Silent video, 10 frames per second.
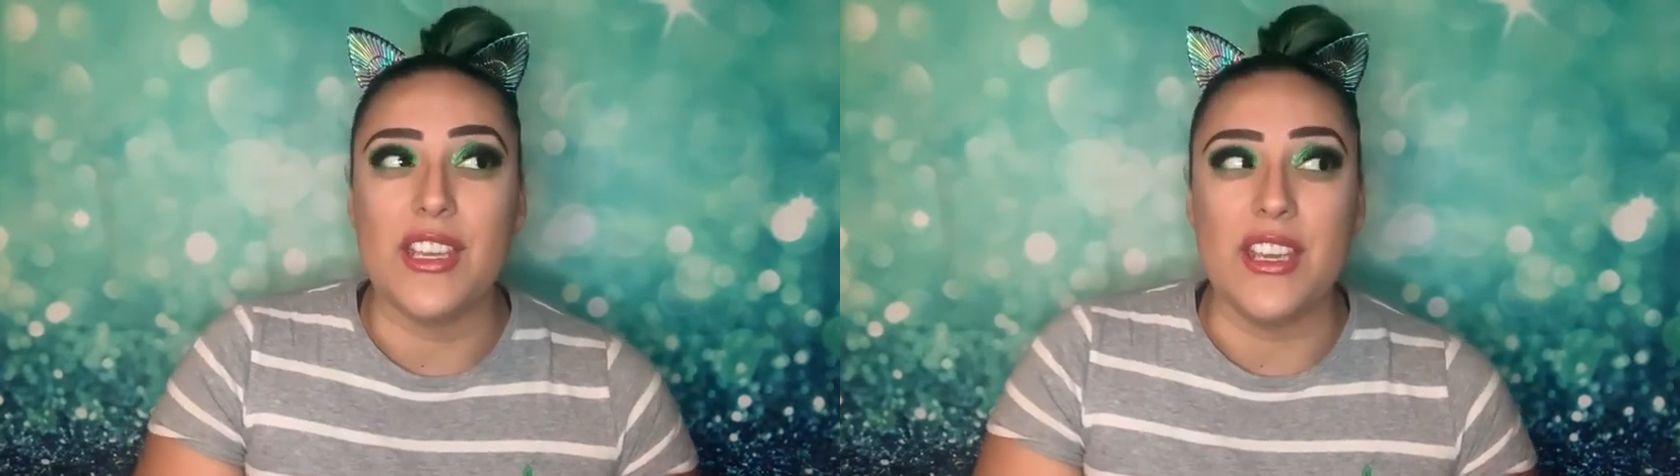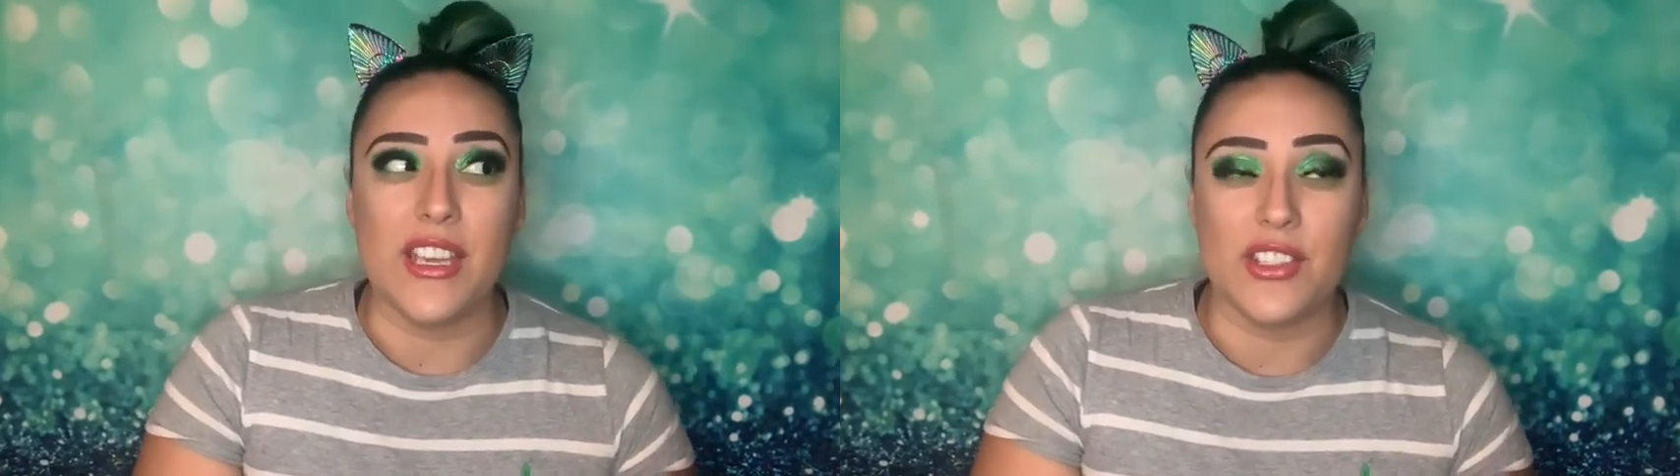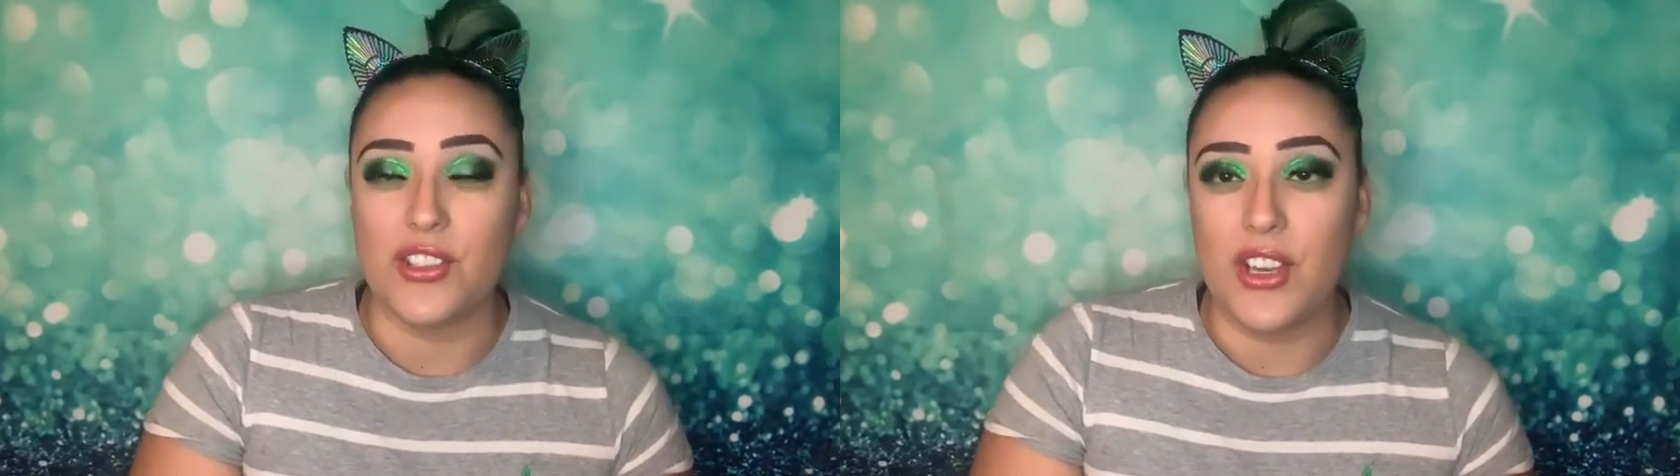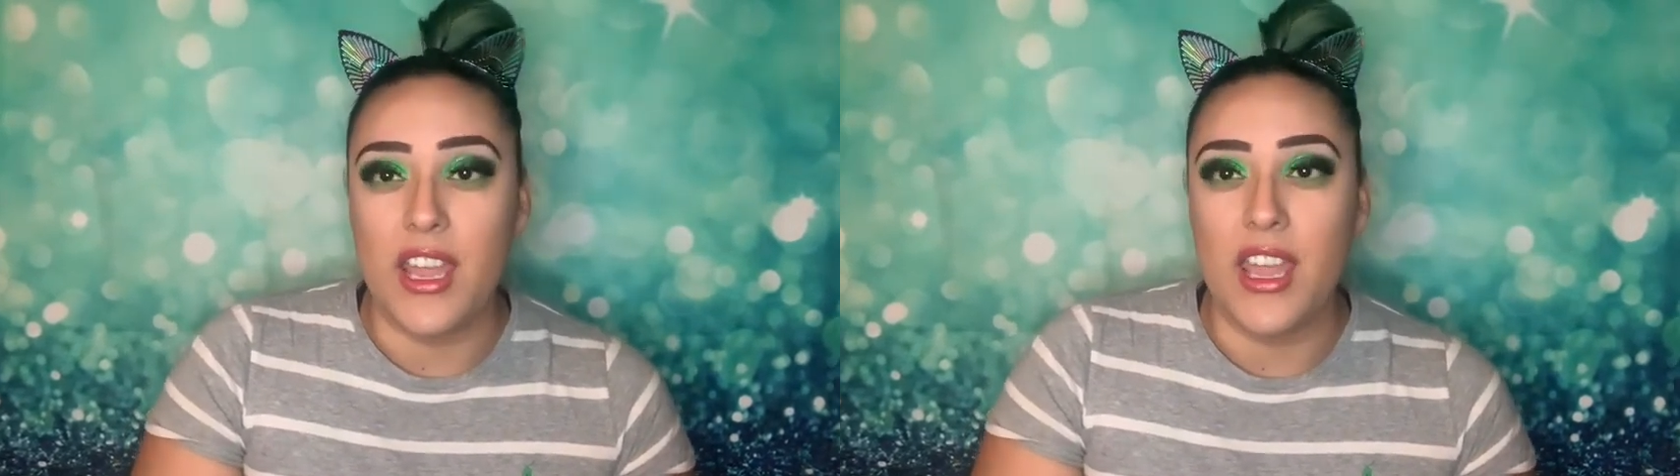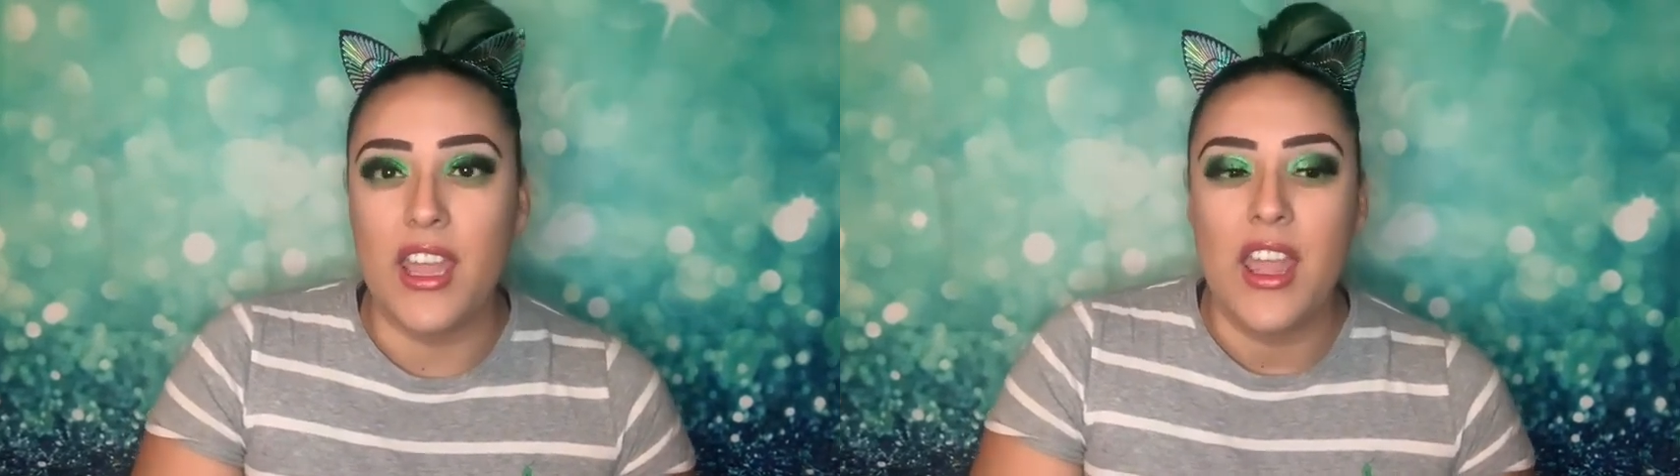
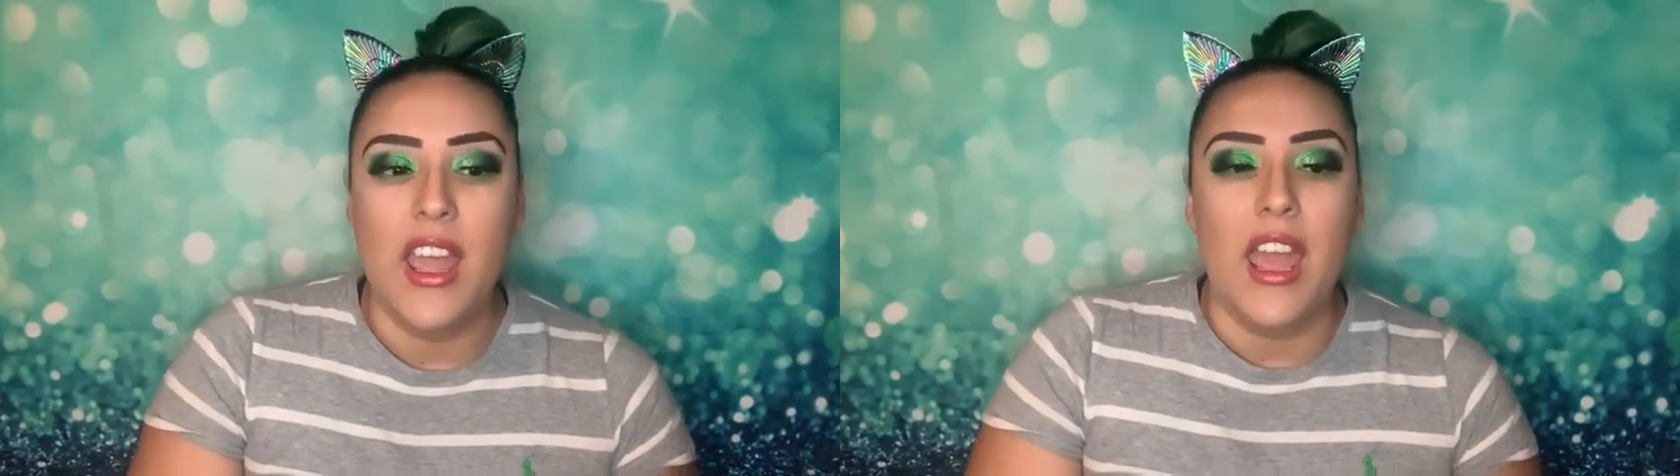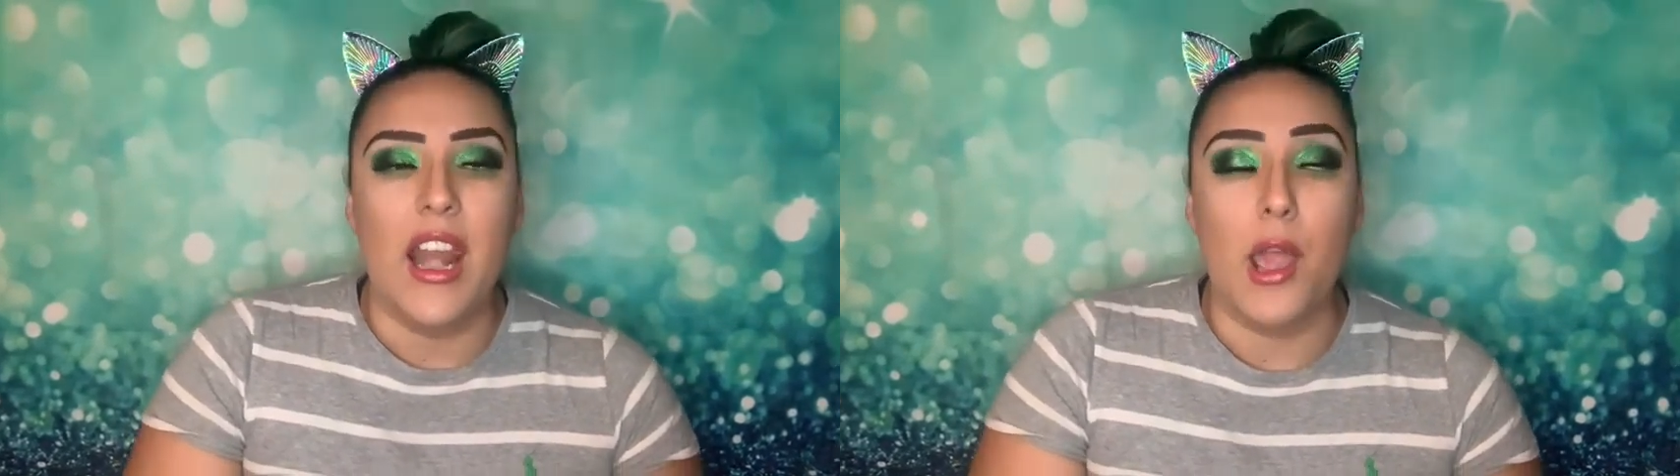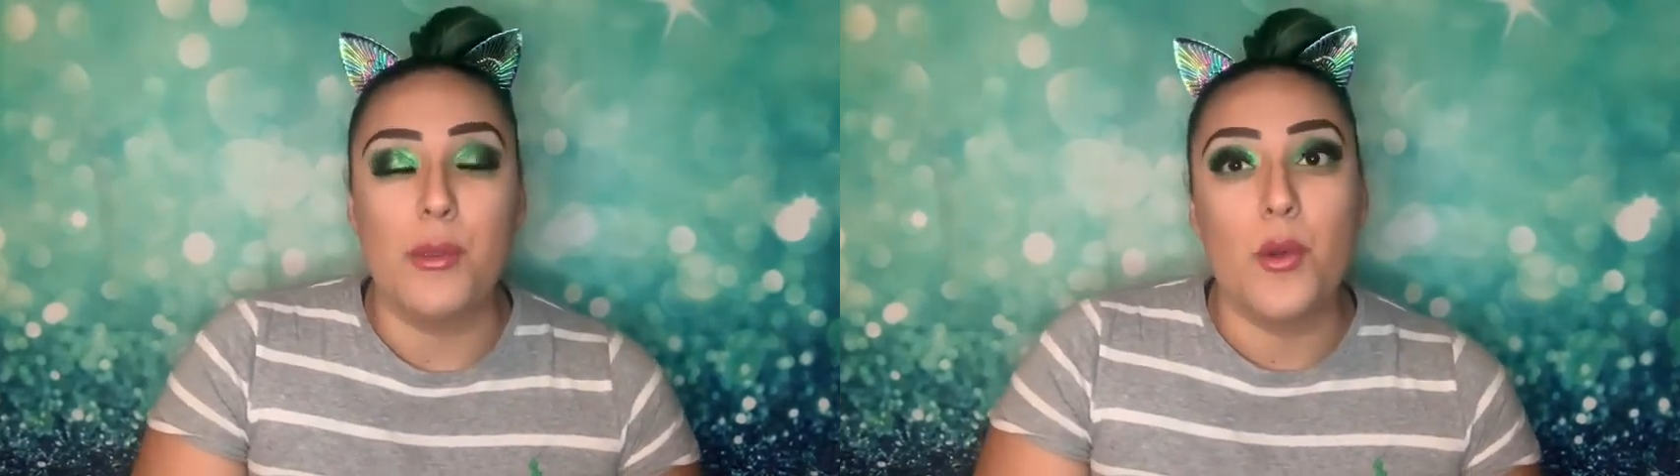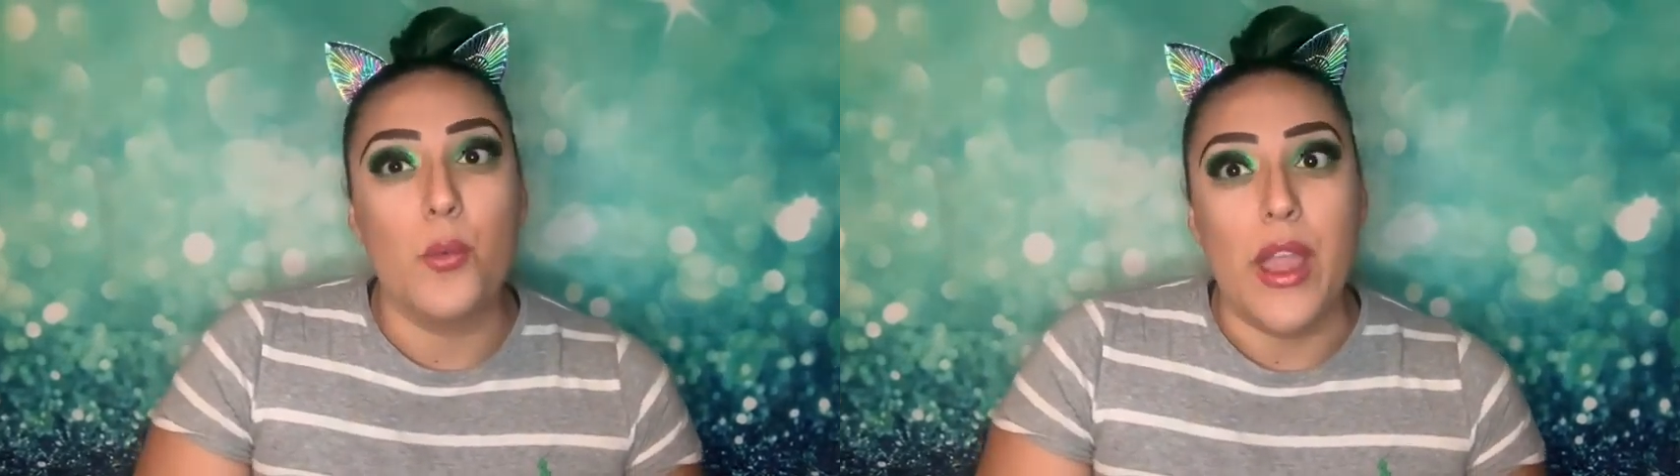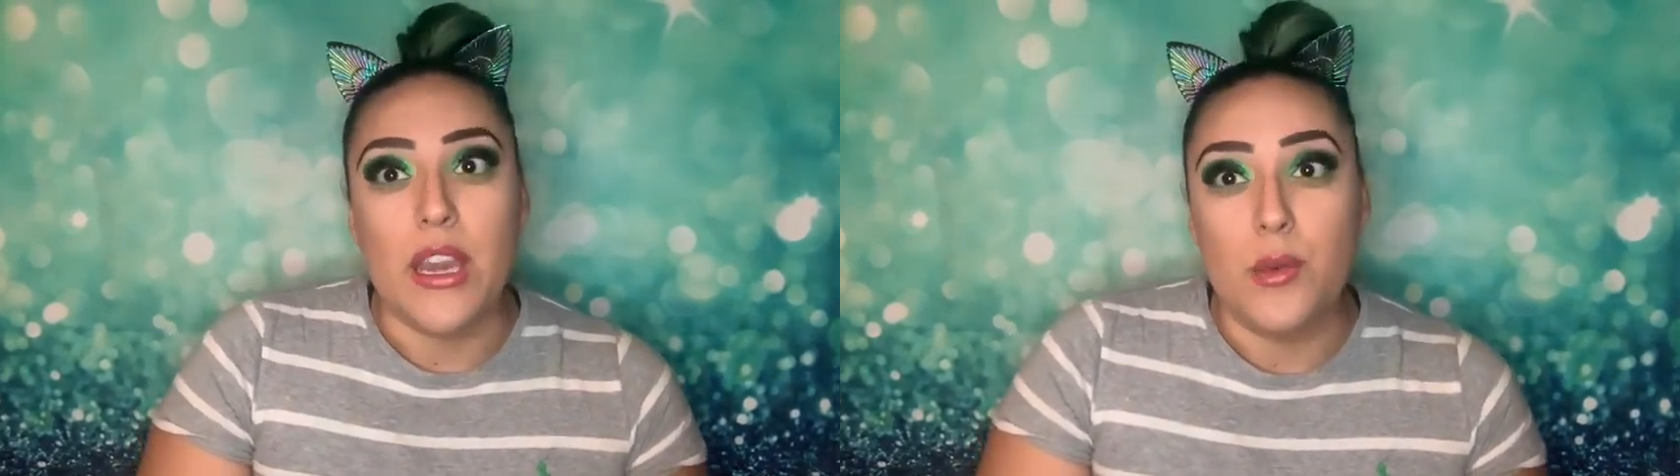yesterday. And I've been
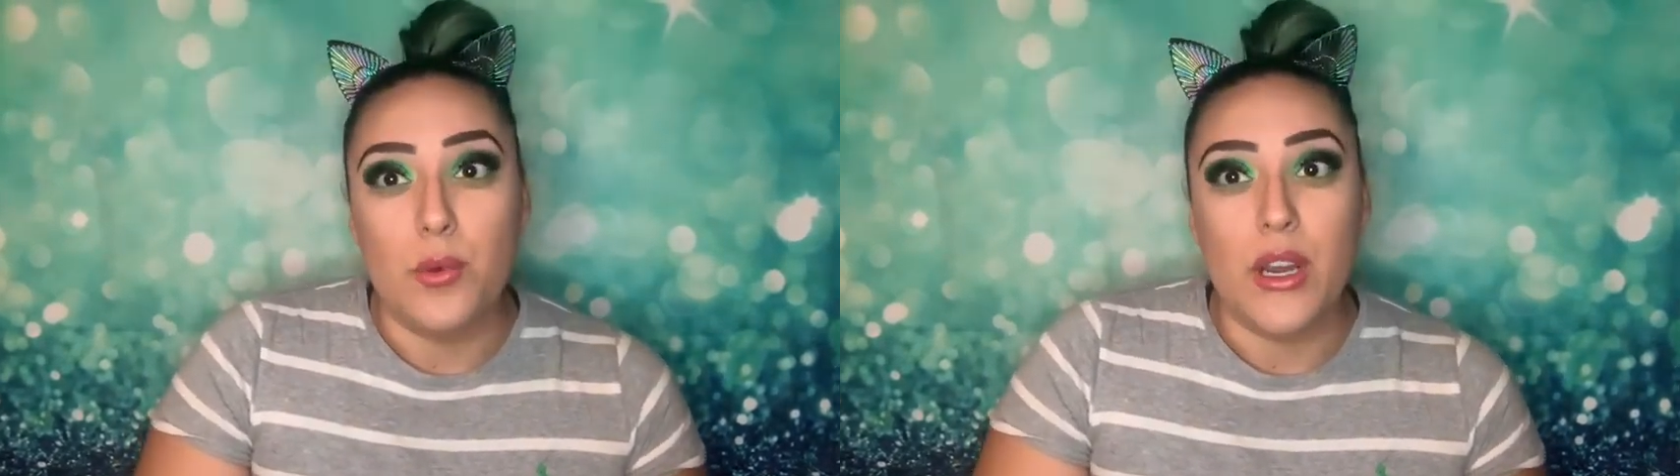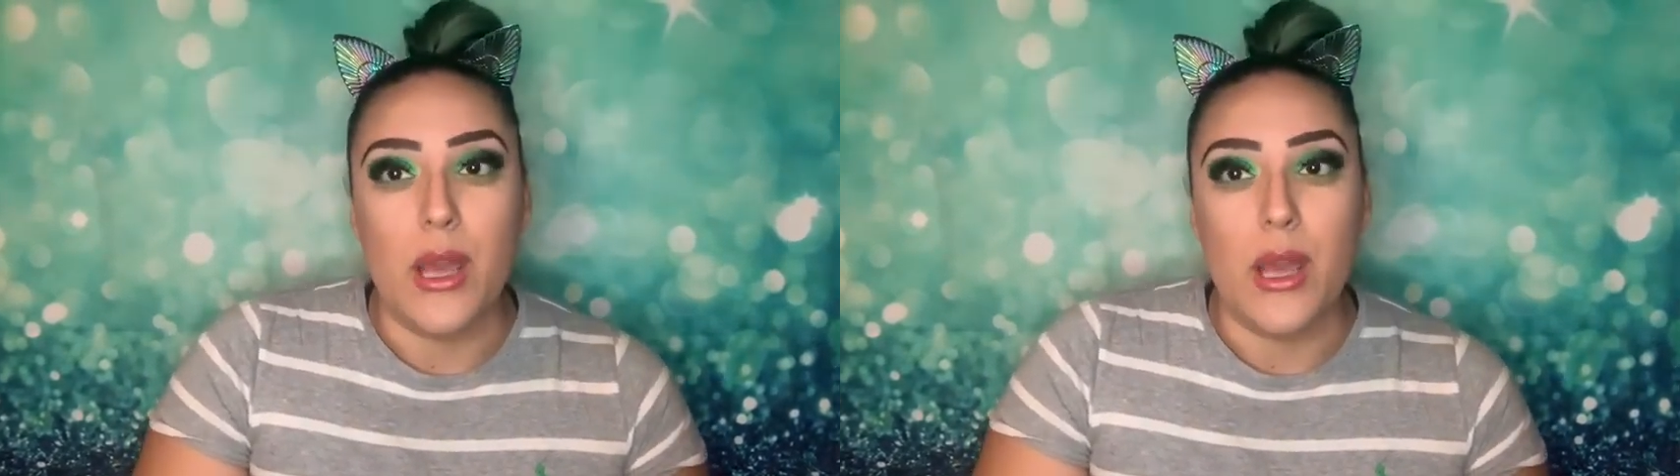waiting for it.